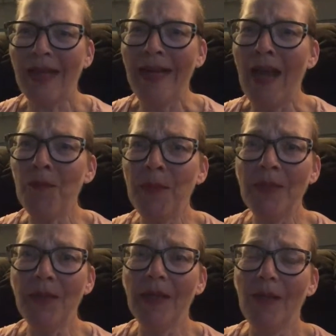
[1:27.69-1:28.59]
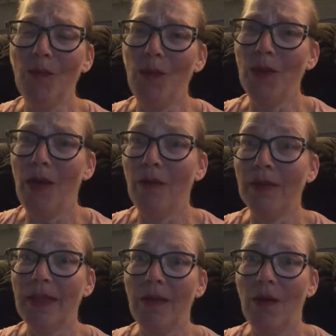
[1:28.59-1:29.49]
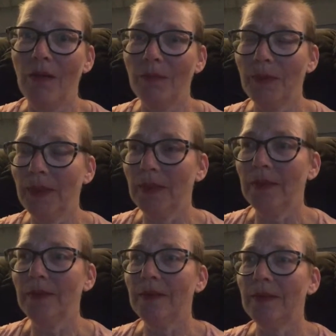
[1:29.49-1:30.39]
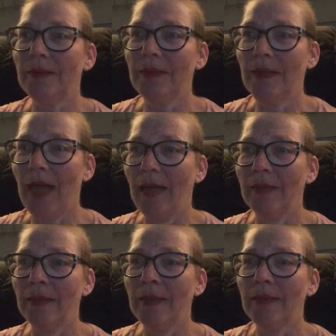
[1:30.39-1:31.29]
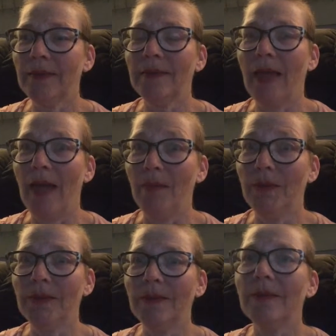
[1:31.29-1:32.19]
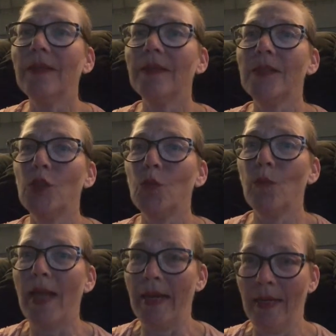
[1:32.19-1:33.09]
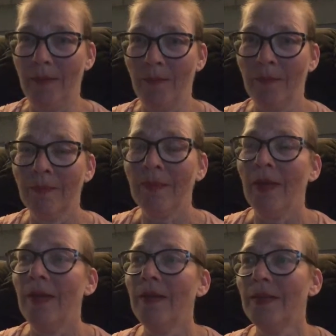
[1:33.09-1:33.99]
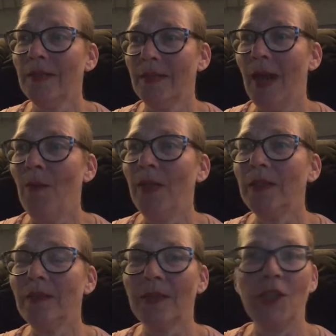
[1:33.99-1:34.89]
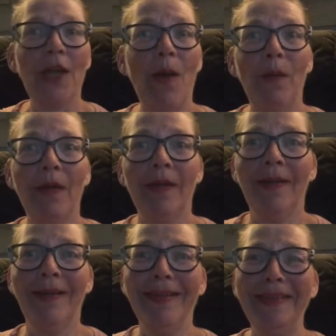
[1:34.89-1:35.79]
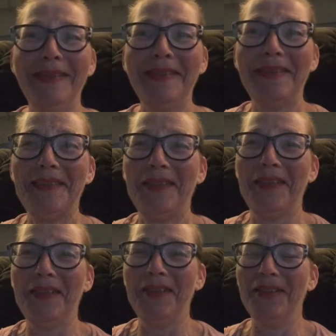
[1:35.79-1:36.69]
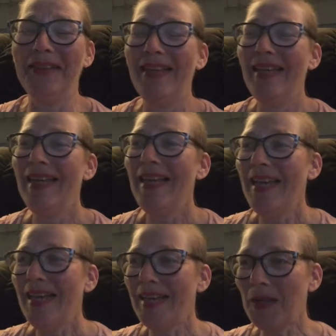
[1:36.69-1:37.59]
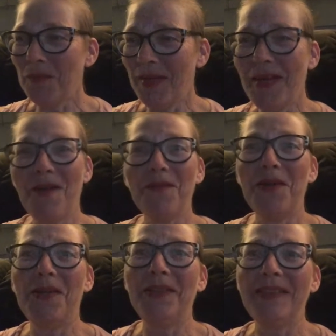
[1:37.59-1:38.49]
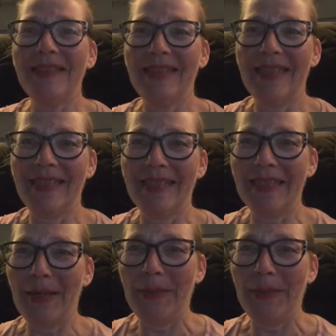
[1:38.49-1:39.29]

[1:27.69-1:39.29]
Now I've been drinking water all day long because, yeah, I was sweating. And just now I took a shower to get rid of all said